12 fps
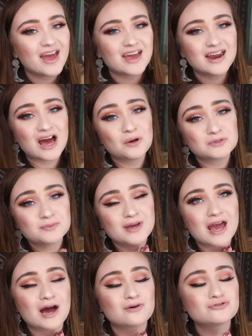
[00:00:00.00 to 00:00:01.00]
It helps
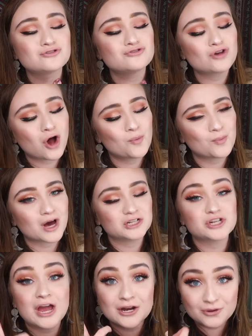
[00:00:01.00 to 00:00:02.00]
me out so
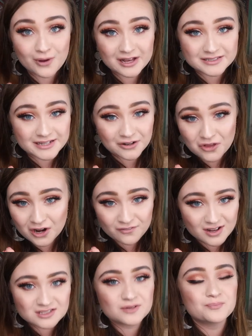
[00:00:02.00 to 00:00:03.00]
much, and you guys get a lot of
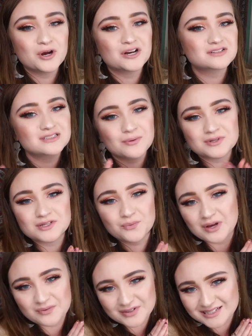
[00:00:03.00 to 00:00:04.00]
awesome perks, so it's a
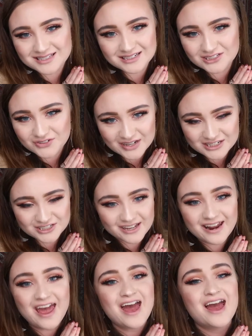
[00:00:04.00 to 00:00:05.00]
win-win situation.
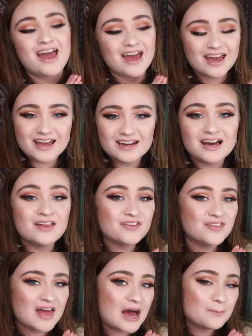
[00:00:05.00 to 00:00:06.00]
And other
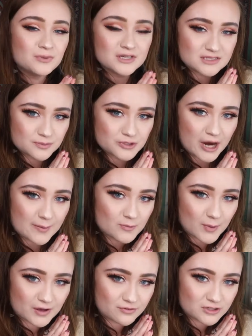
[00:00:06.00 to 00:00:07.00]
than that, please subscribe to
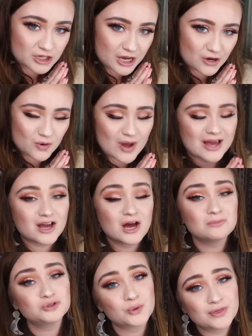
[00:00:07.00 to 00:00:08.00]
my channel and
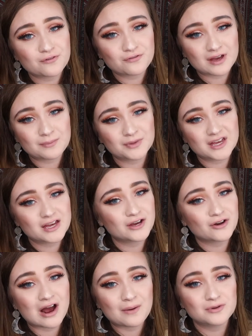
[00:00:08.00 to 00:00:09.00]
come join the family
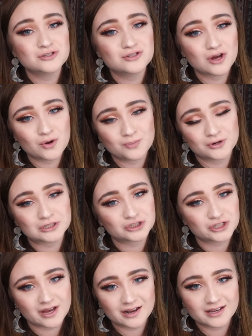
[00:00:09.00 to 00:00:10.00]
here. I would so
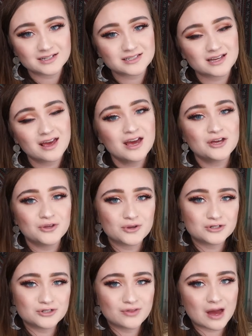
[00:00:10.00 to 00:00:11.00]
appreciate it. You
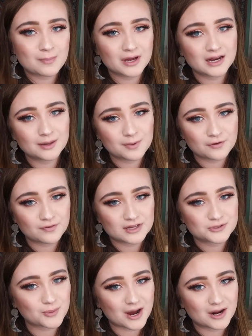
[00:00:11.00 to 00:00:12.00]
can do that by hitting my
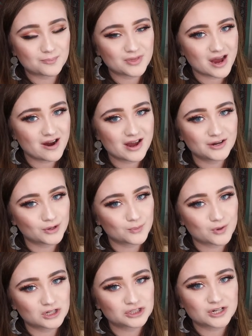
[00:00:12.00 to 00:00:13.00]
face right up there, and you
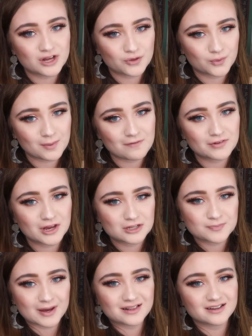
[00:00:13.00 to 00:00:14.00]
can watch another one of my
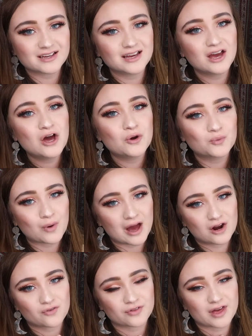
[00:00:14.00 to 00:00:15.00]
videos by clicking
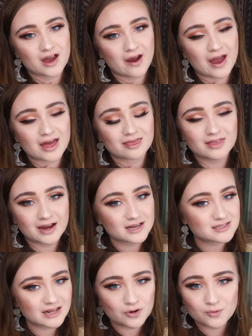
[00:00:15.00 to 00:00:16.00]
right over there. And like
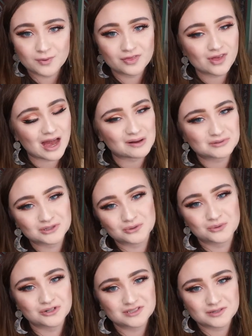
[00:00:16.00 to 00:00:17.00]
I said, it would mean the
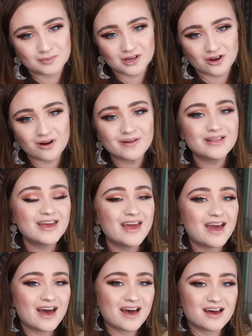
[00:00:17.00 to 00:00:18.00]
absolute world to me, y'all.
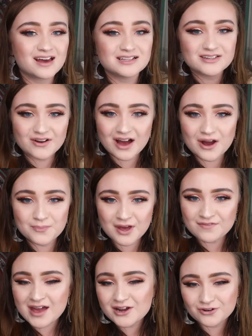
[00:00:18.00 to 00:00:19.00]
And so I hope you
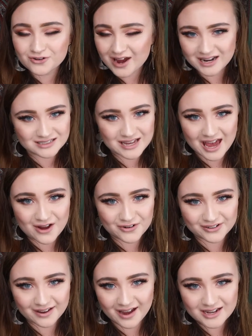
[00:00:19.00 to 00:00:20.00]
have a great day
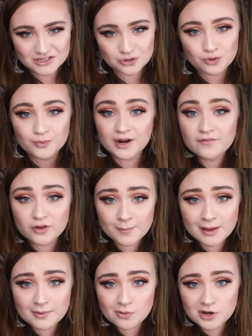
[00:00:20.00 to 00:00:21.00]
or night, or whenever you
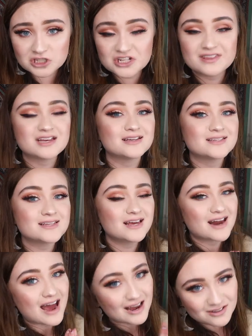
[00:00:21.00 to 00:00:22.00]
may be watching this,
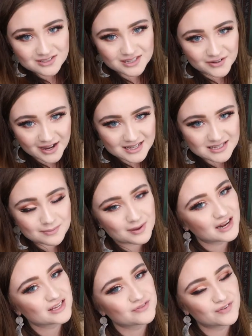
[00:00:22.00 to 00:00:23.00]
and I'll see you guys in
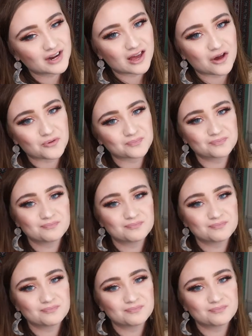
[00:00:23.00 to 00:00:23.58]
the next video.